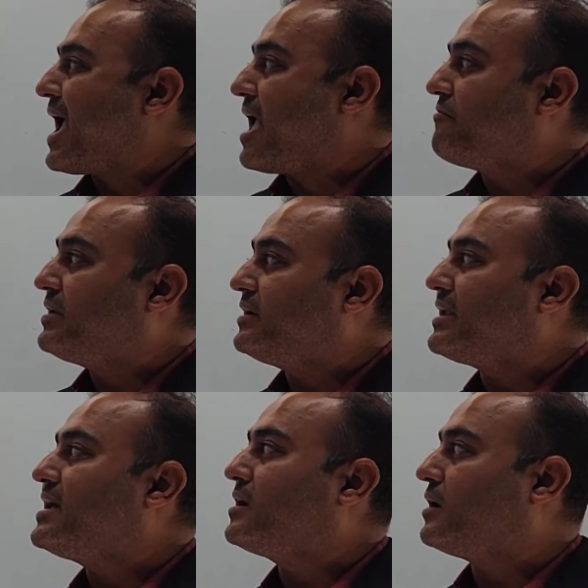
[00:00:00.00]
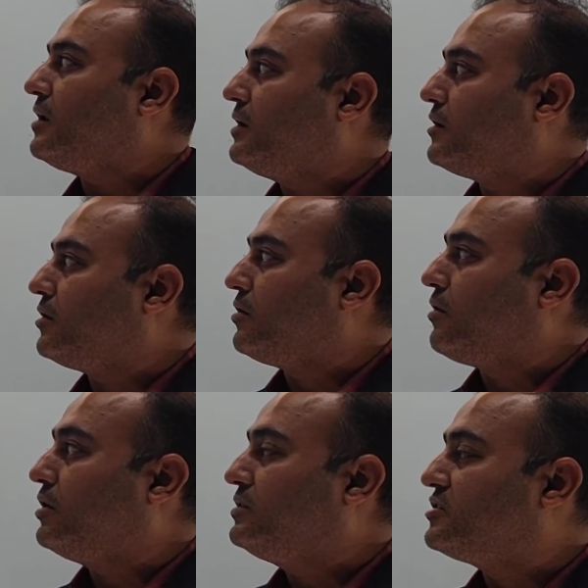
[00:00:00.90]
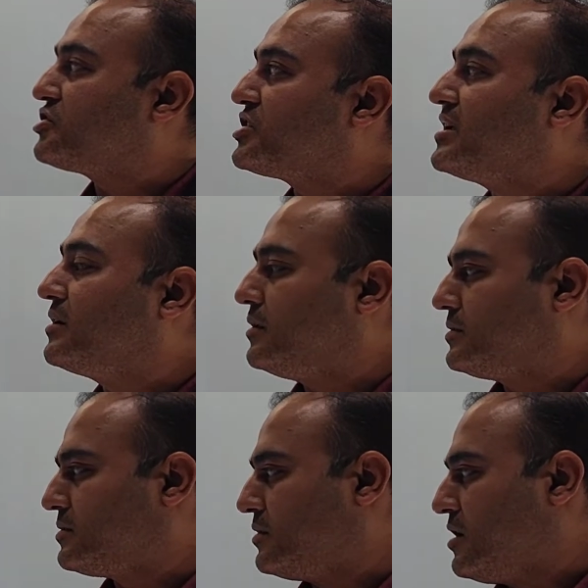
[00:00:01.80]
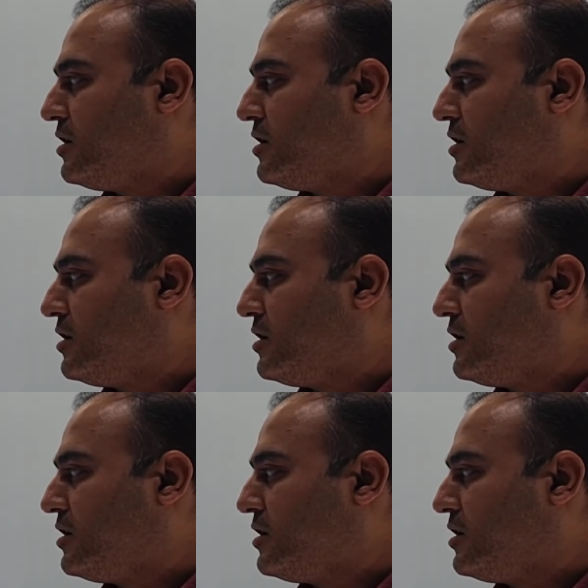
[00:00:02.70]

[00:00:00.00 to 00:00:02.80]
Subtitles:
Every tinkle on the shingles.